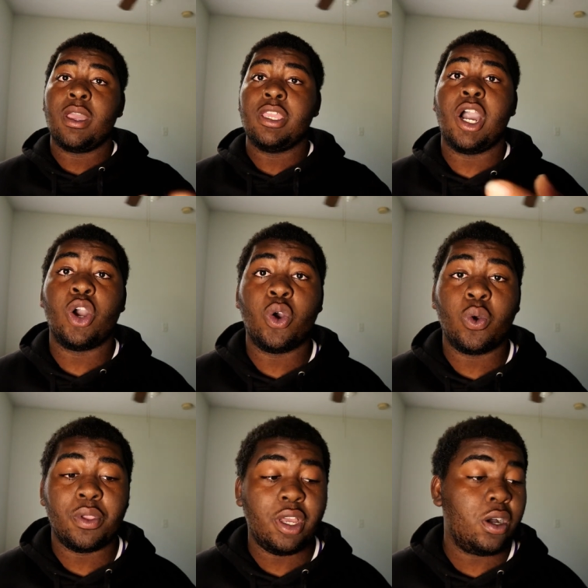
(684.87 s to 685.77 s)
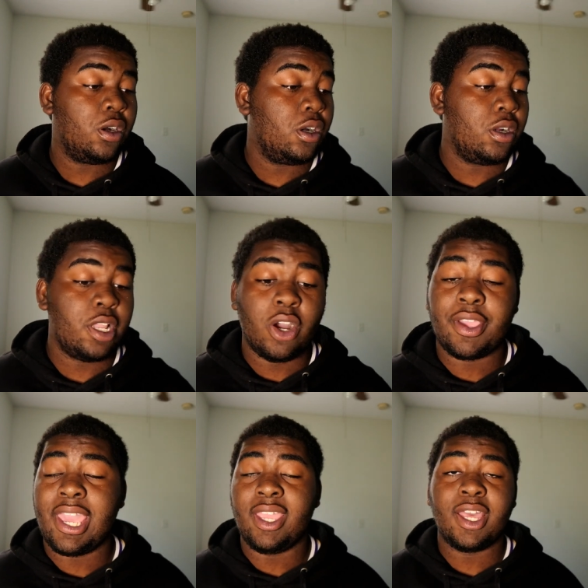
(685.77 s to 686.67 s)
Y'all
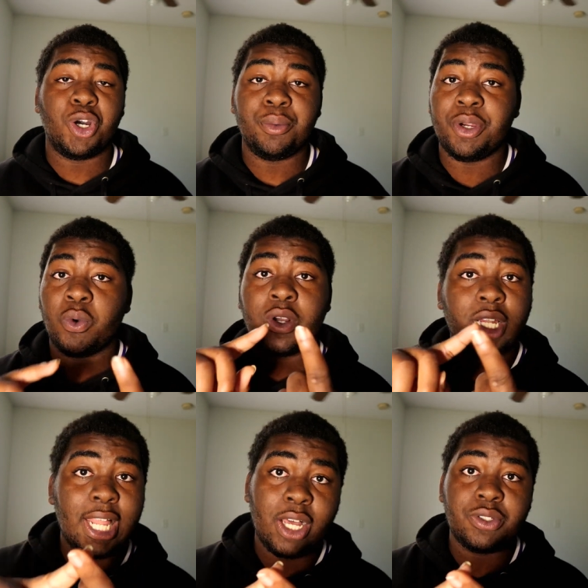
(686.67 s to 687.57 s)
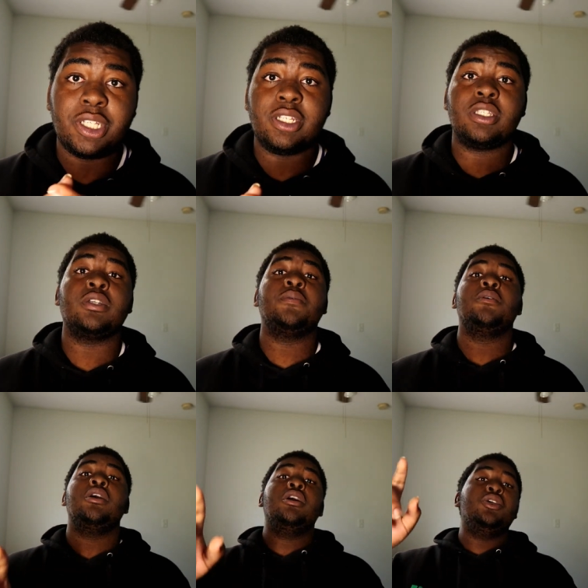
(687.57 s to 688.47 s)
can't call me no clout chaser.
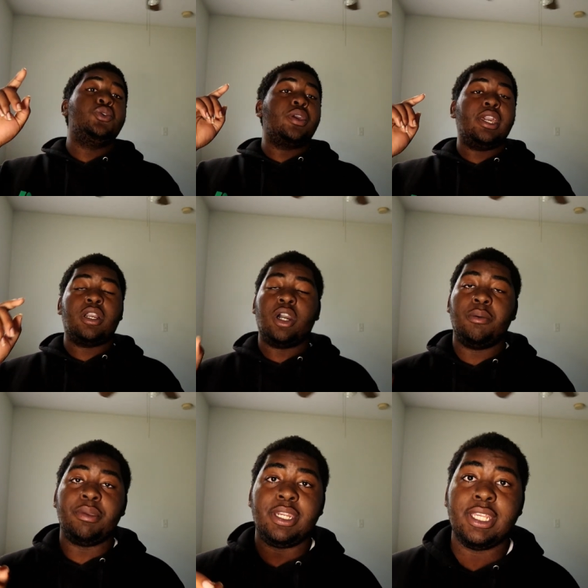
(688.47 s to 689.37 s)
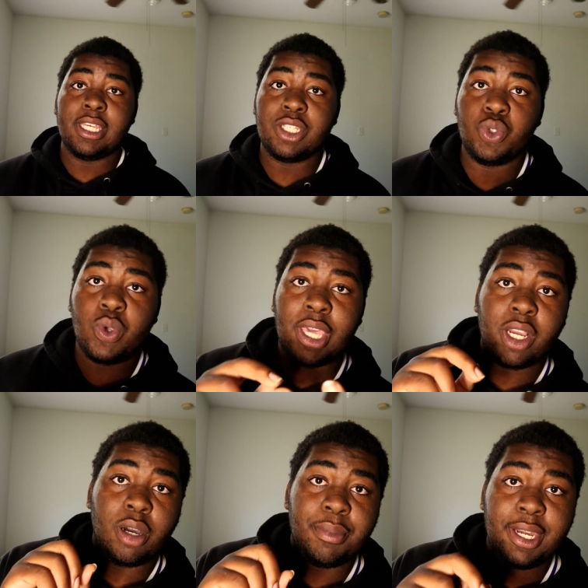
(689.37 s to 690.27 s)
You can't call me this, you can't
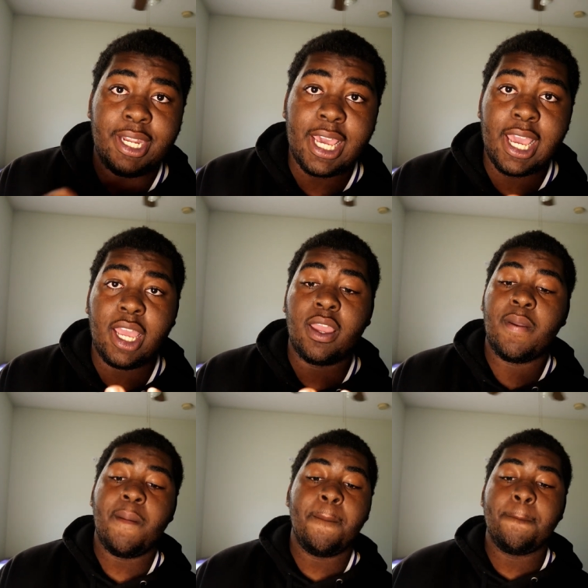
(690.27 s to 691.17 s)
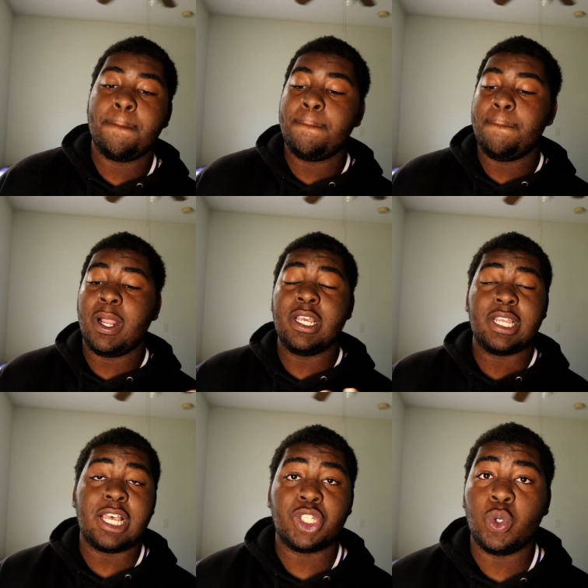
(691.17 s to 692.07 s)
call me that, because
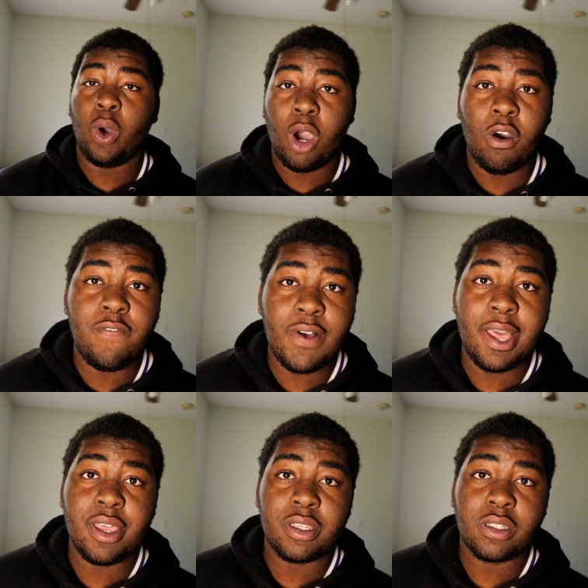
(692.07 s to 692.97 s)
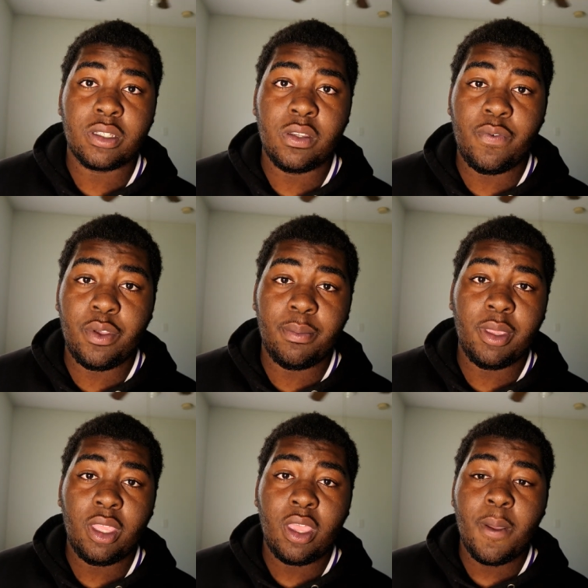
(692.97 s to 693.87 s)
I show all facts. You feel me?